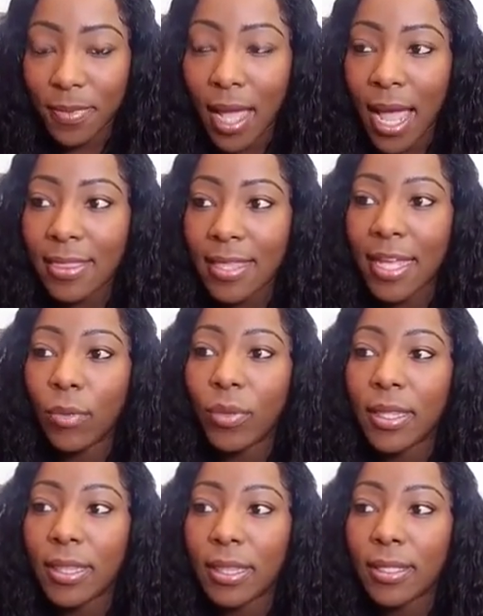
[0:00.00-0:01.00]
I think
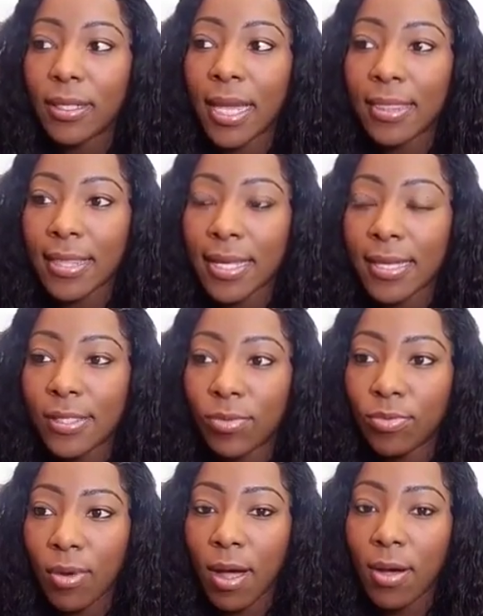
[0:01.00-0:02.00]
we look at things
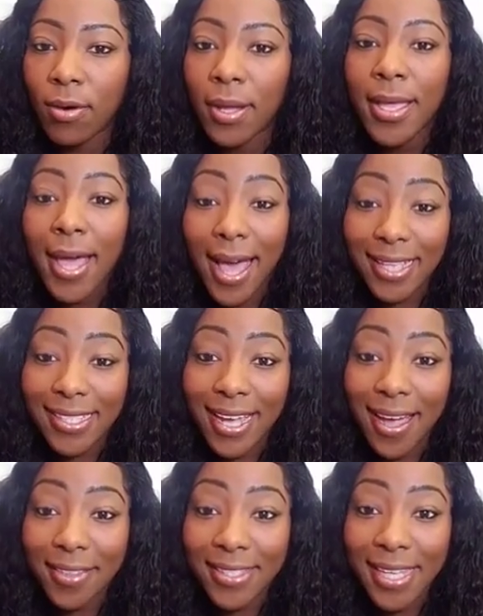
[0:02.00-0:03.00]
wrong. I say
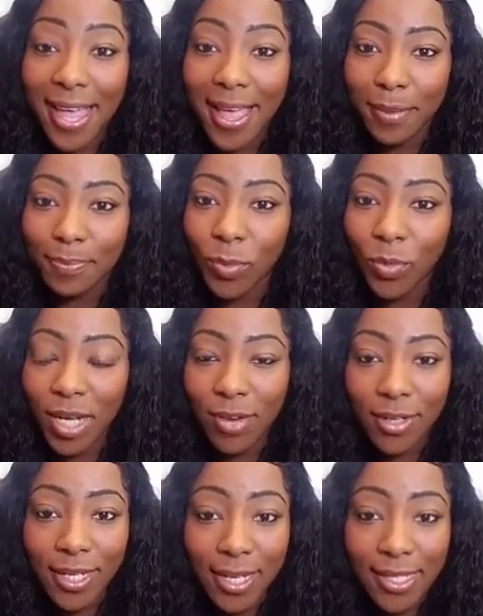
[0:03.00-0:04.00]
all the time,
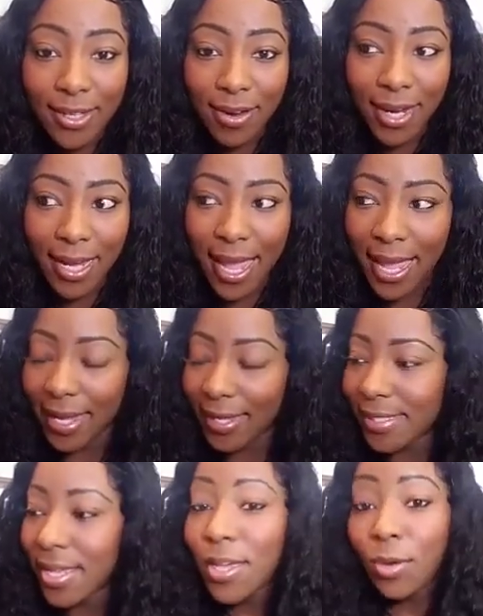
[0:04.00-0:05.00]
whenever kids are in
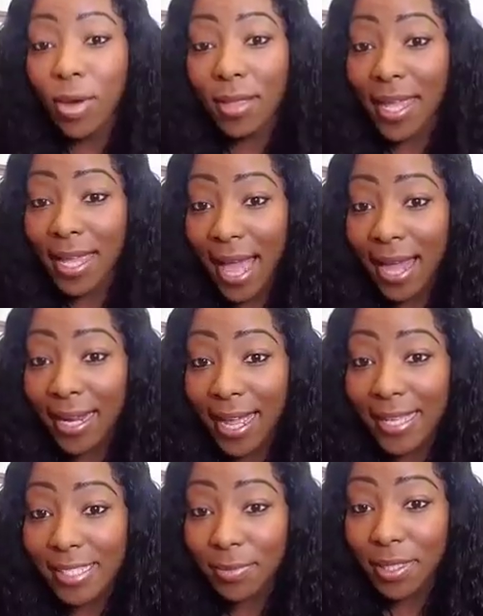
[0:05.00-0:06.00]
gangs, well, they kind of
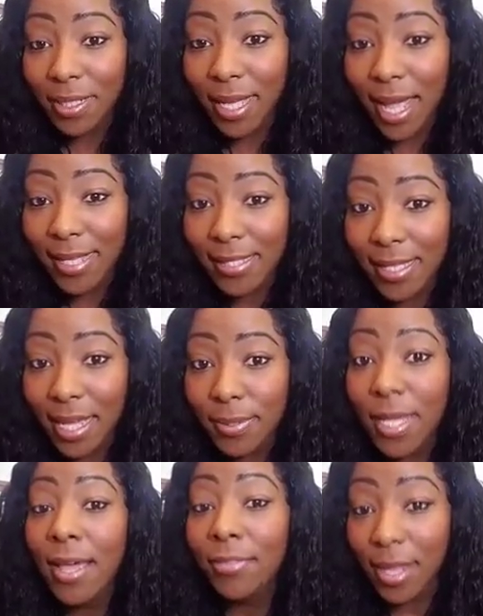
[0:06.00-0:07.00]
got some good concepts.
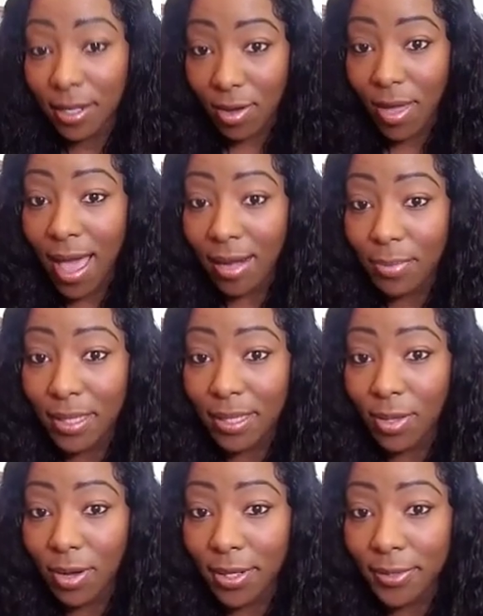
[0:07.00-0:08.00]
They know how to be
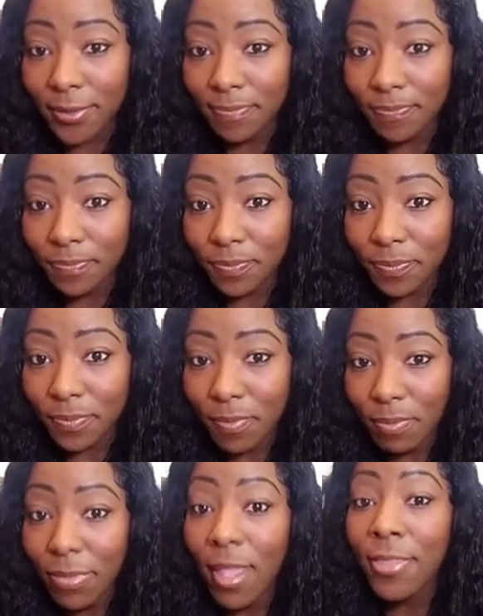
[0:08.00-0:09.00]
loyal.
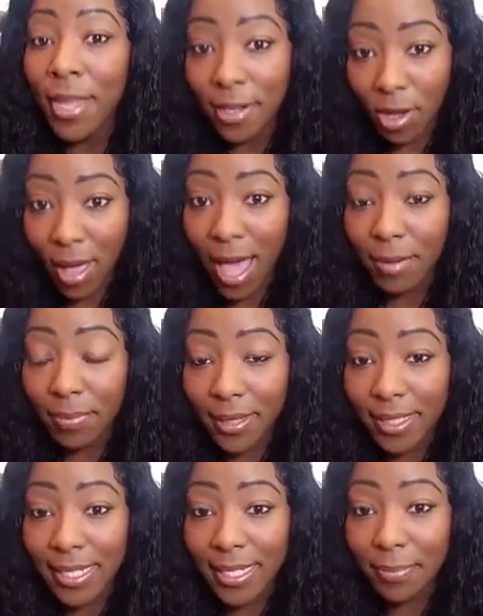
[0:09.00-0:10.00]
They know how to be
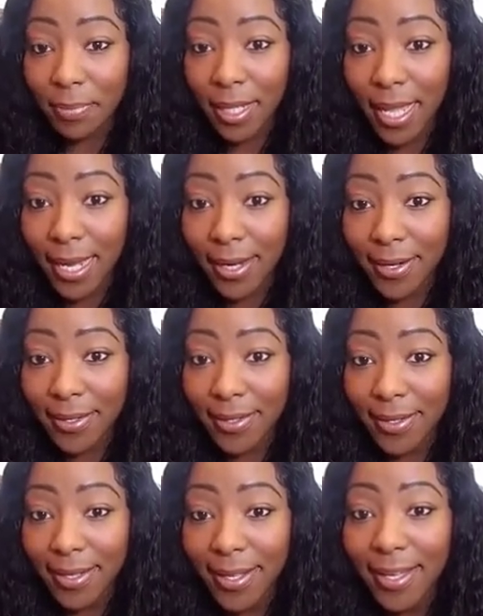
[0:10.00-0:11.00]
a team player.
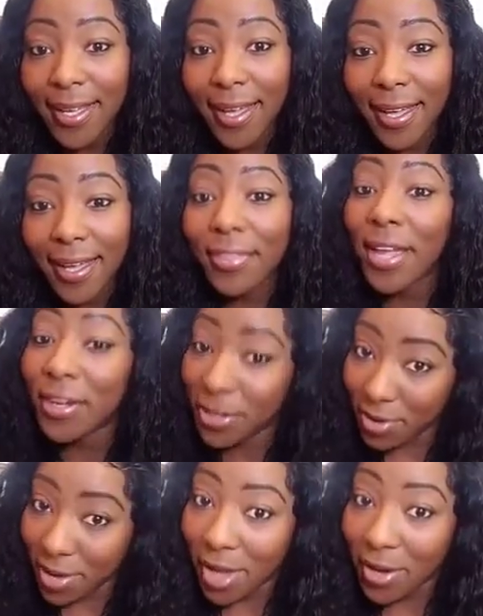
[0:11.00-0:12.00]
They
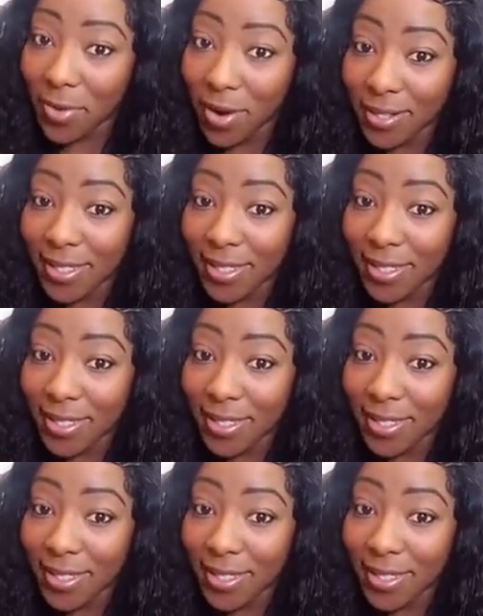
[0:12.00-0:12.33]
know how to work